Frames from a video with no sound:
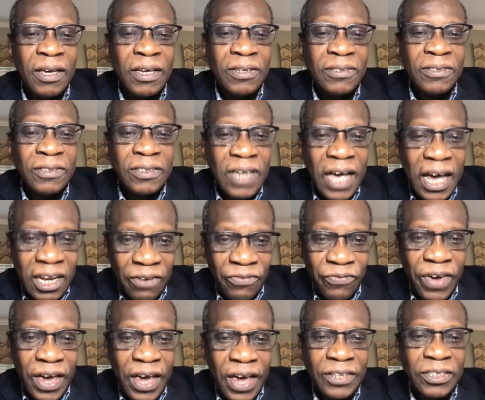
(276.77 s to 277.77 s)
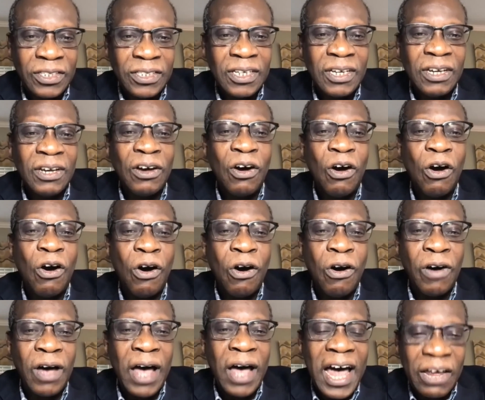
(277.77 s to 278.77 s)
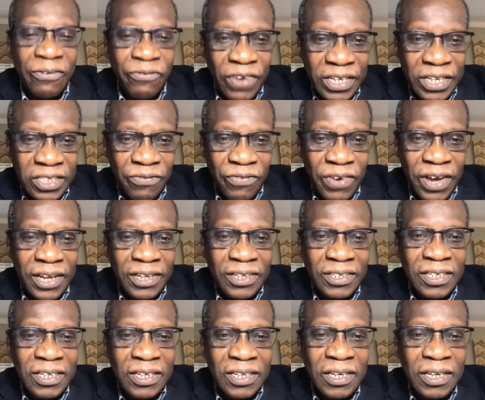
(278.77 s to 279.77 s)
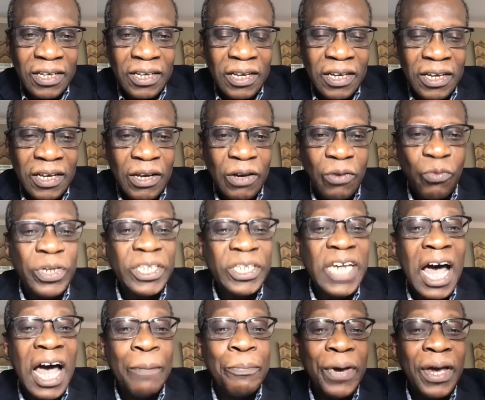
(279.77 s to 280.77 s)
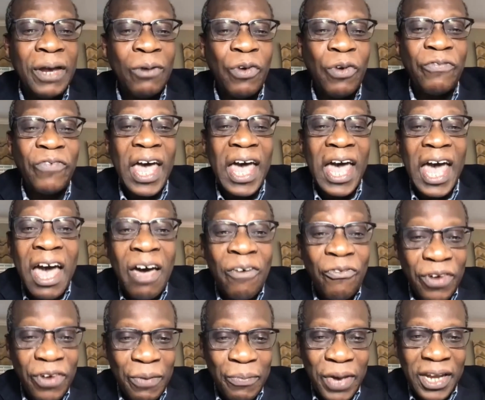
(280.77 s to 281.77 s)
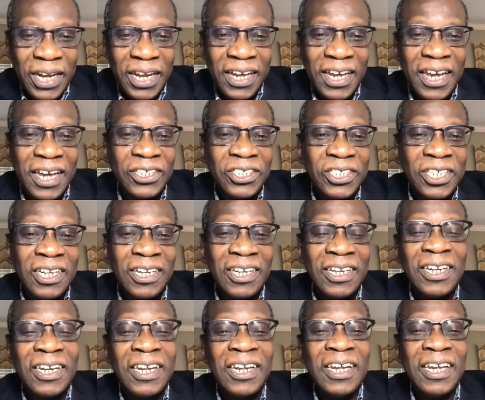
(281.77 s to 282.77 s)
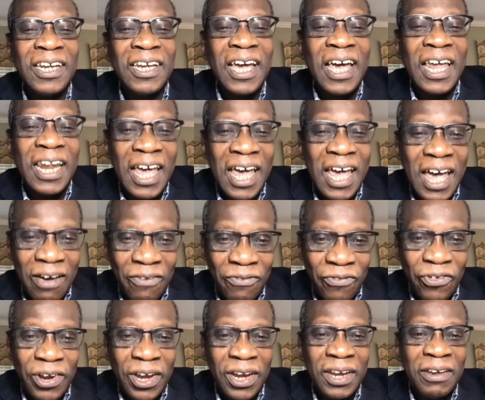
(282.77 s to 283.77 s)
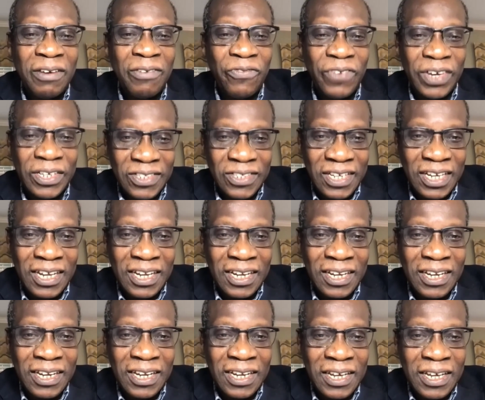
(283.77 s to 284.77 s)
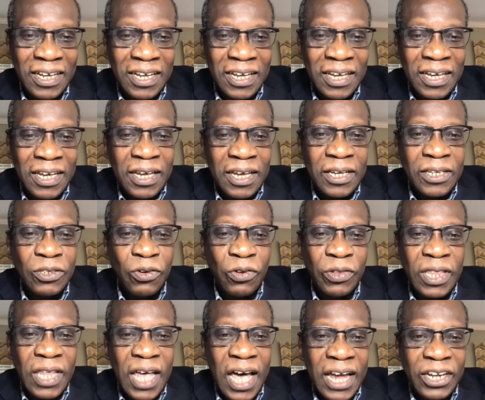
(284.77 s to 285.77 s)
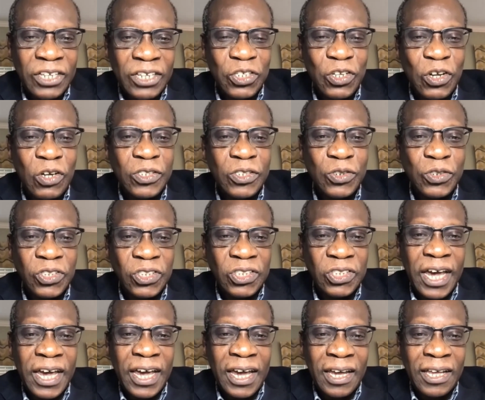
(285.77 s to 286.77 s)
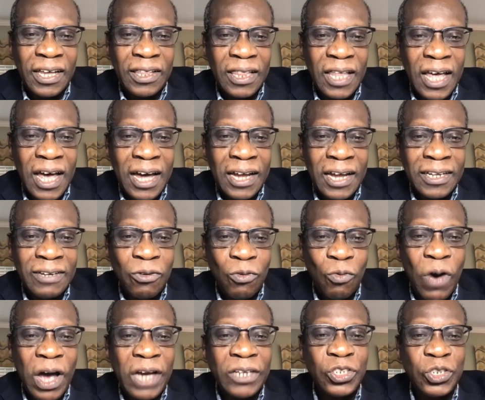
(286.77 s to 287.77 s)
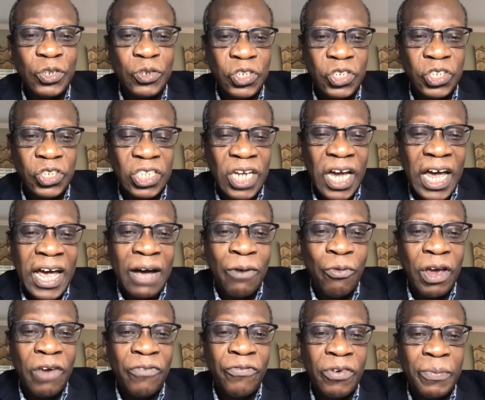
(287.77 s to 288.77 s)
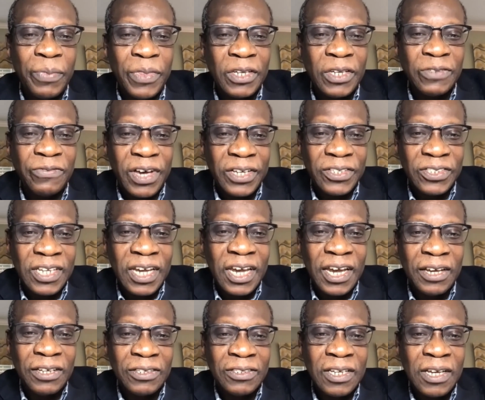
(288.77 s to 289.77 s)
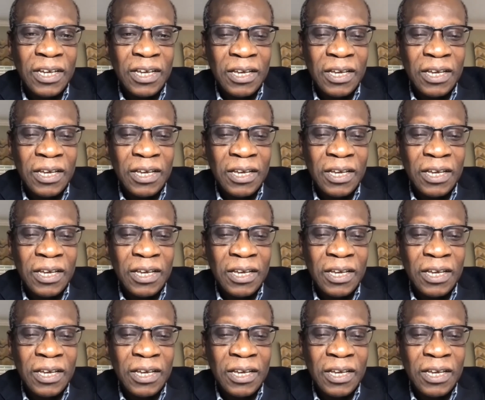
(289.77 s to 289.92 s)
side effects or adverse events, which happen with every medication and every vaccine. So that is not to say that one should shy away from these vaccines,